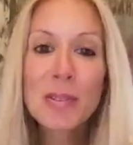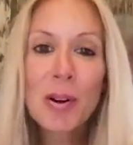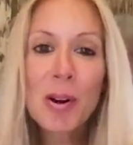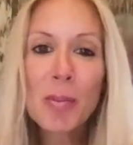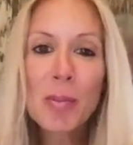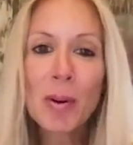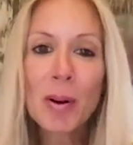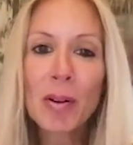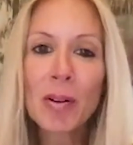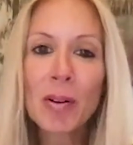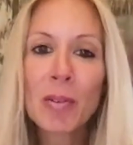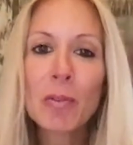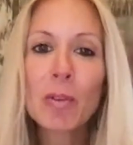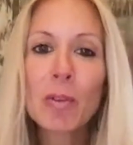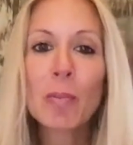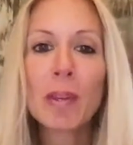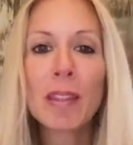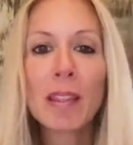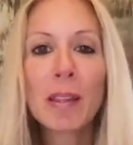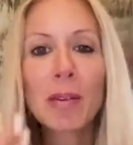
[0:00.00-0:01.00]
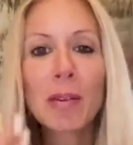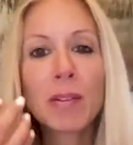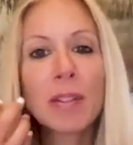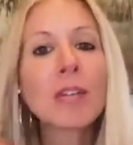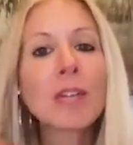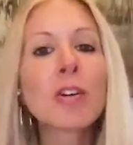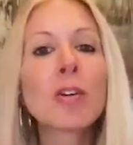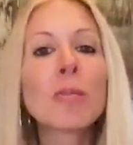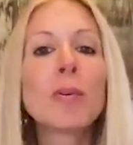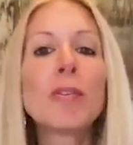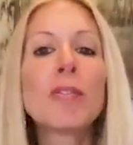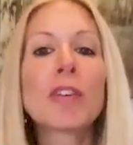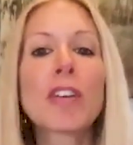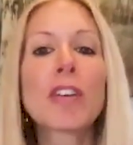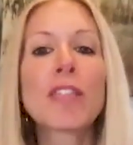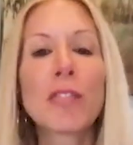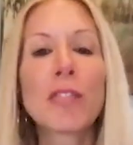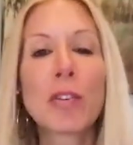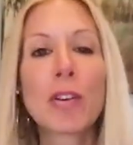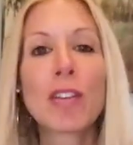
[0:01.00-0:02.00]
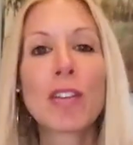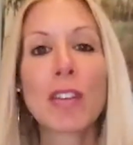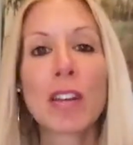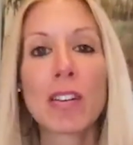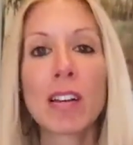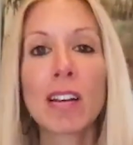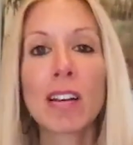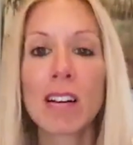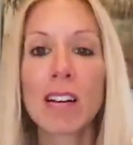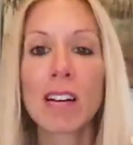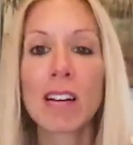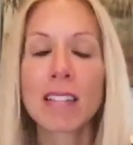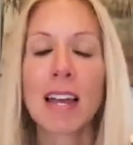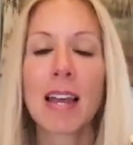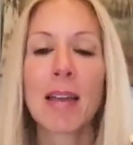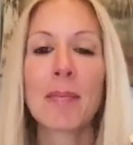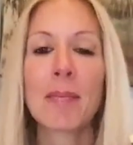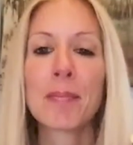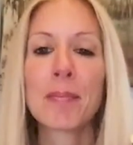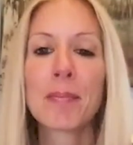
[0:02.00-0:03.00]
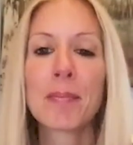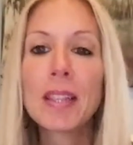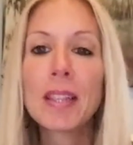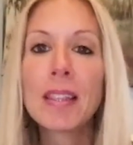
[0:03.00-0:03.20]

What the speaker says: new normal will be the only normal for a very long time.